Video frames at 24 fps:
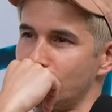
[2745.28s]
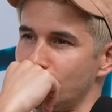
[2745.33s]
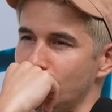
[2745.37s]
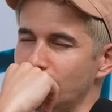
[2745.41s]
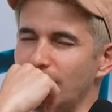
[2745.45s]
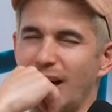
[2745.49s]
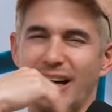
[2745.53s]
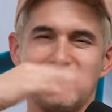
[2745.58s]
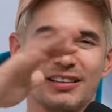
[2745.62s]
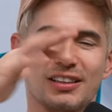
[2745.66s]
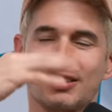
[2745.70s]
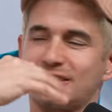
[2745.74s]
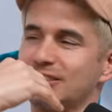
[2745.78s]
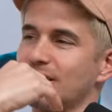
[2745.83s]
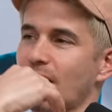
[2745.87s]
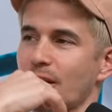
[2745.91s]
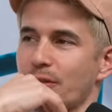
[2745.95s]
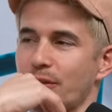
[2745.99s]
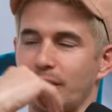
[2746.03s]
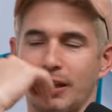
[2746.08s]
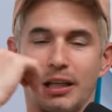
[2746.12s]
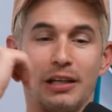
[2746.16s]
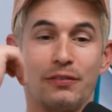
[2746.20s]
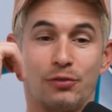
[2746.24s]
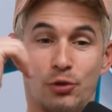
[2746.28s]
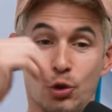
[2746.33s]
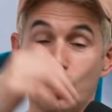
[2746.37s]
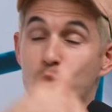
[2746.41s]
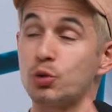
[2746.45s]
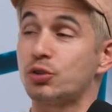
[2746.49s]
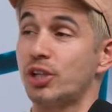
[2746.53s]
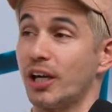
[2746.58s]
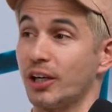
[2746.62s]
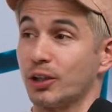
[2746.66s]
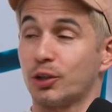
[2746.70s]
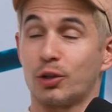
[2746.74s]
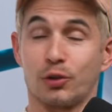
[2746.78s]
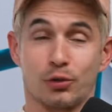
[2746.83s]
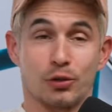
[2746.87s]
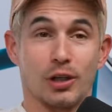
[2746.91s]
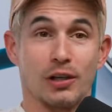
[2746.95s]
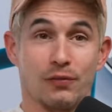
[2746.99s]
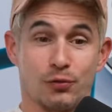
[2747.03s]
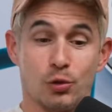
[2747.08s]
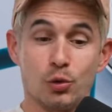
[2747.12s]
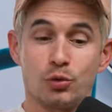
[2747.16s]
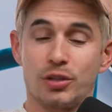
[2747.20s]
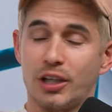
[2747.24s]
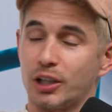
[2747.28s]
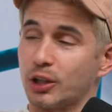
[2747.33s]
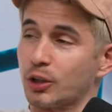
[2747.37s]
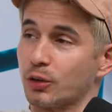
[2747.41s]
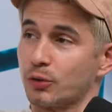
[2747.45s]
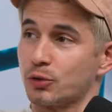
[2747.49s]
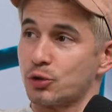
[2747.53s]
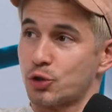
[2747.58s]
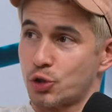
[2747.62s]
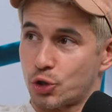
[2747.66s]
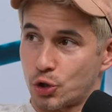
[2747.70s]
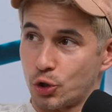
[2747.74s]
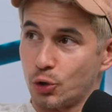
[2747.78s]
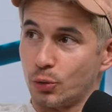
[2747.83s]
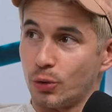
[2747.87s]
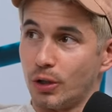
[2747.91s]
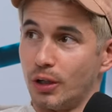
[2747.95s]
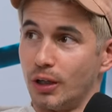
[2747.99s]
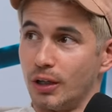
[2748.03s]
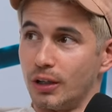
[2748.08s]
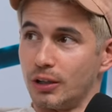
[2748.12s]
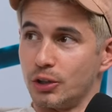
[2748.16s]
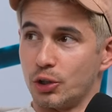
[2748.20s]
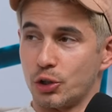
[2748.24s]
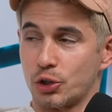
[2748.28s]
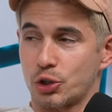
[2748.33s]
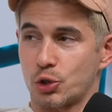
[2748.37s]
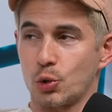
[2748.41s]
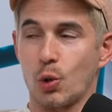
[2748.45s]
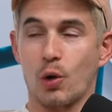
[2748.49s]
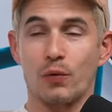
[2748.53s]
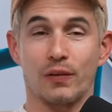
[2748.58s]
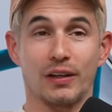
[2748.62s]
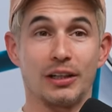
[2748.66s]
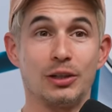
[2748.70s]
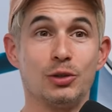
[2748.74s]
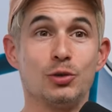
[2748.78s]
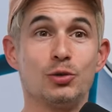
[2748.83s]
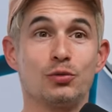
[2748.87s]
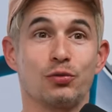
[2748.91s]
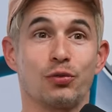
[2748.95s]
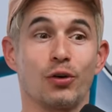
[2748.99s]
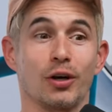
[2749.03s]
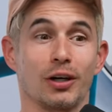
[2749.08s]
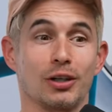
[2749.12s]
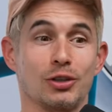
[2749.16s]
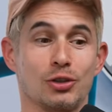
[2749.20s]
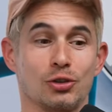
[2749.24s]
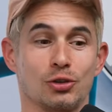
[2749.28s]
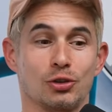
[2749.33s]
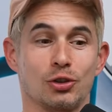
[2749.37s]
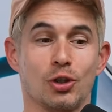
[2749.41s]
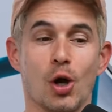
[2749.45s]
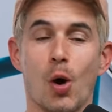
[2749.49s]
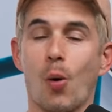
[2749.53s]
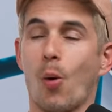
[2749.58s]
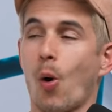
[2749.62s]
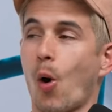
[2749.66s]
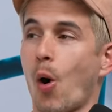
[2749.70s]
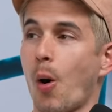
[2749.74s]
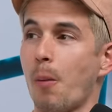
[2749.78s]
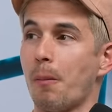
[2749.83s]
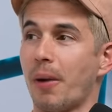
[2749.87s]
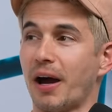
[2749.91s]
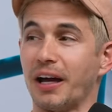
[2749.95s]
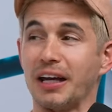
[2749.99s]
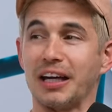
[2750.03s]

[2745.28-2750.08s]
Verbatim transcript: Nah, it does nothing. If you take your if you take your shoe, well, yeah, I mean, your shoe off, and then you fucking just go on my